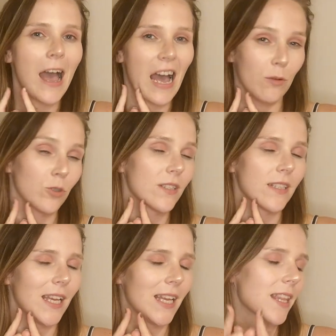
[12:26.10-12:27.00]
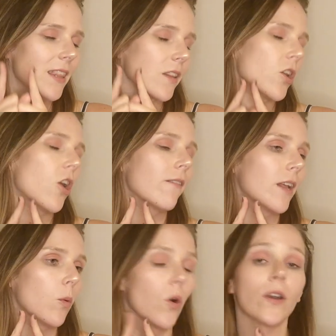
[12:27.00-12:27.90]
I would say that the
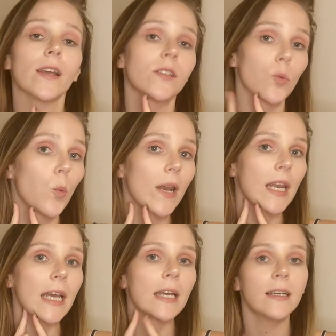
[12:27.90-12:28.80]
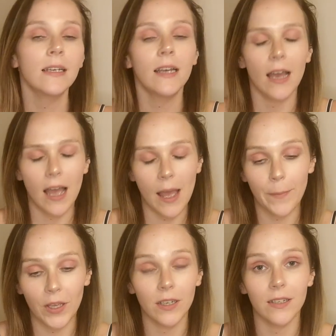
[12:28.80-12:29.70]
L'Oreal one is a winner
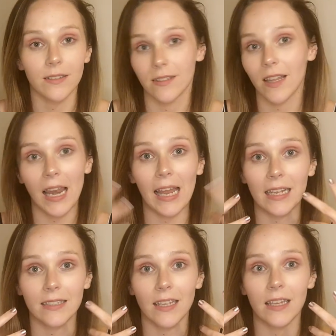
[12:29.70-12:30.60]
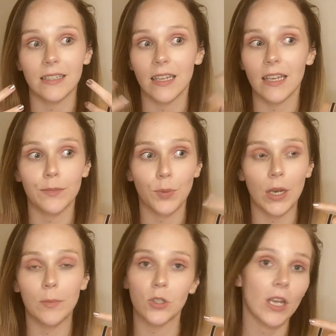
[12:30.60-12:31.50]
because, like I said, it's
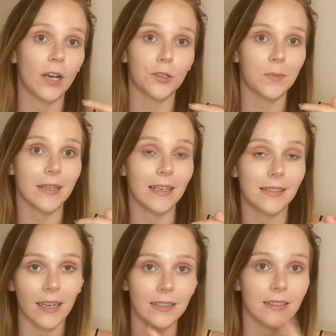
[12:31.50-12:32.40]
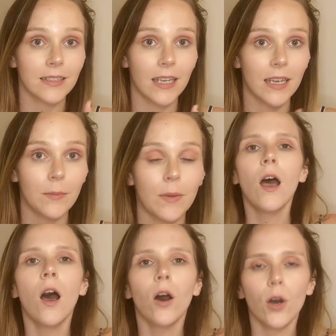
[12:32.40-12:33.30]
pretty much held up the exact same.
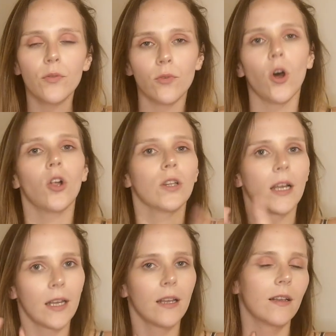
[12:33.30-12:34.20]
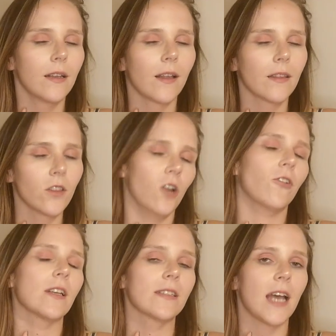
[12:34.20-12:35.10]
Overall,
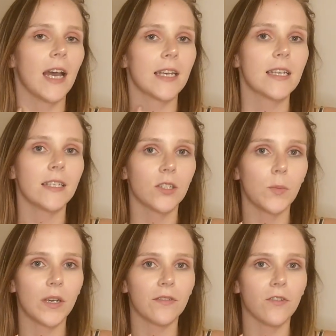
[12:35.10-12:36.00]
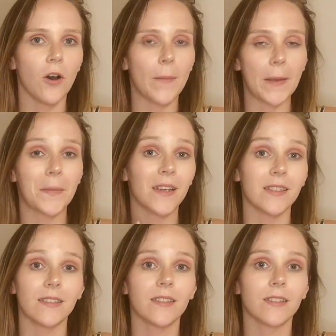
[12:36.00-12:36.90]
L'Oreal side is the winner for me
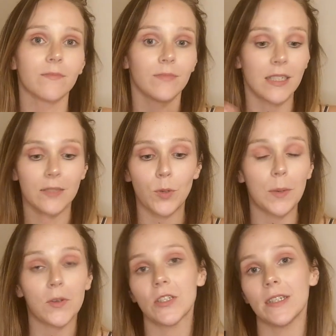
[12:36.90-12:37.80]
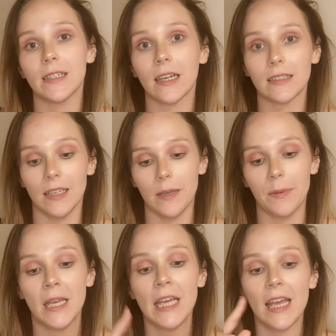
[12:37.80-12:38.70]
because it's pretty much the exact
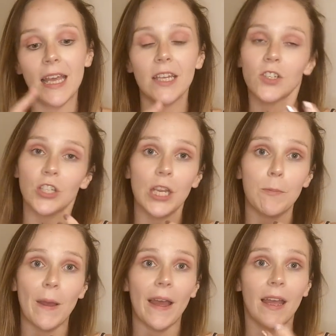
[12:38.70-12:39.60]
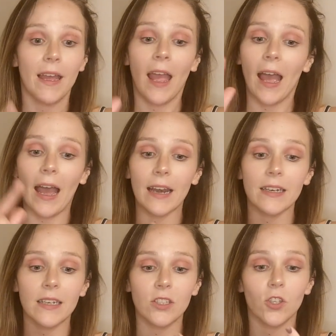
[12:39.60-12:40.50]
same, it's cheaper,
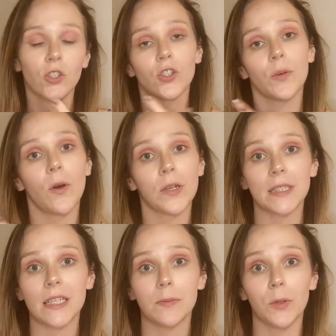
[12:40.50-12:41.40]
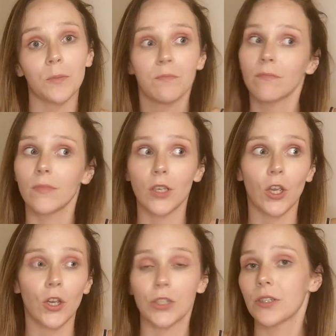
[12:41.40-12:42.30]
and it's also more accessible. You
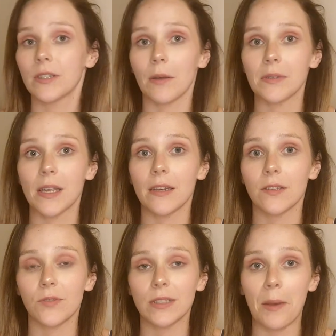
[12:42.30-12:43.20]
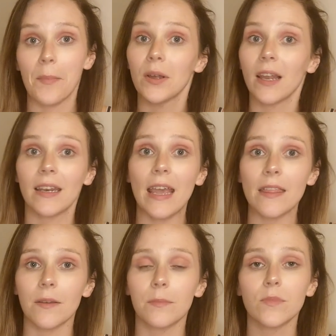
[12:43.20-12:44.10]
can go into the town centres, for example, and
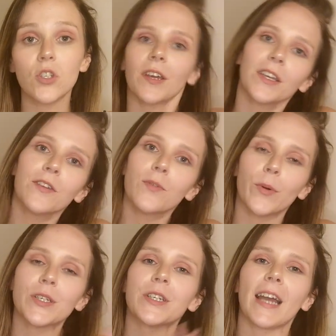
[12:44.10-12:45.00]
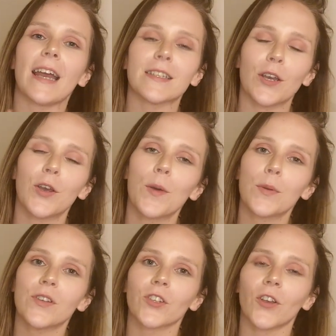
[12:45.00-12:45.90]
get them. So thank you for watching, guys. I
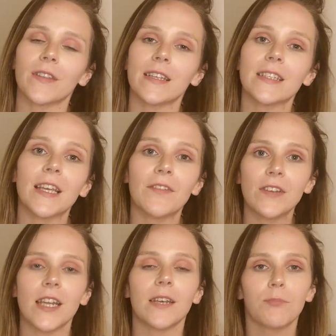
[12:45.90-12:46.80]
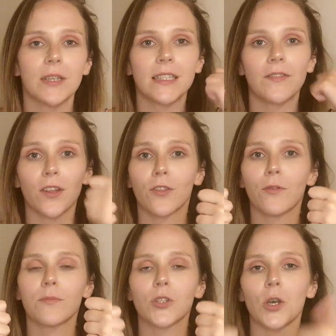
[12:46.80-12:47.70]
hope you enjoyed this. If you did, please give it a
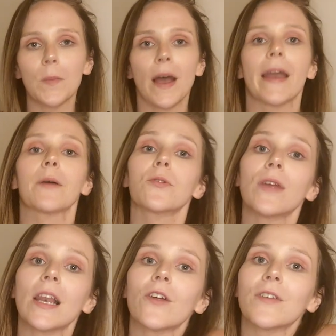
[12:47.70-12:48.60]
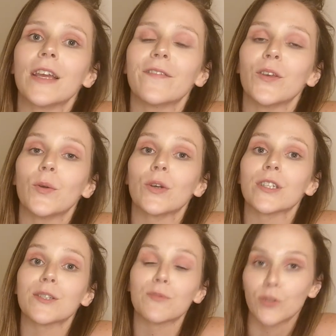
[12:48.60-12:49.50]
thumbs up, and I would really love it if you
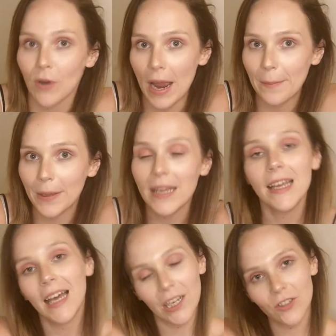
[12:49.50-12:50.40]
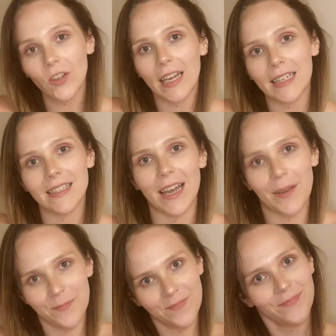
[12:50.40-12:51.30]
could subscribe. And until next
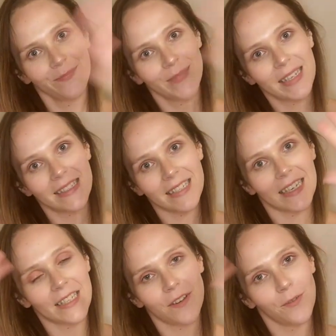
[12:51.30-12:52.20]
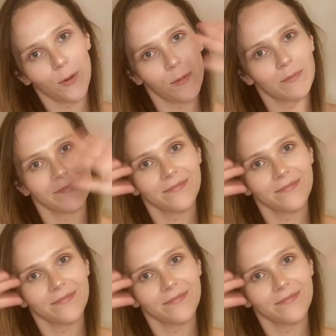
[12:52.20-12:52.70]
time, see you later, everyone.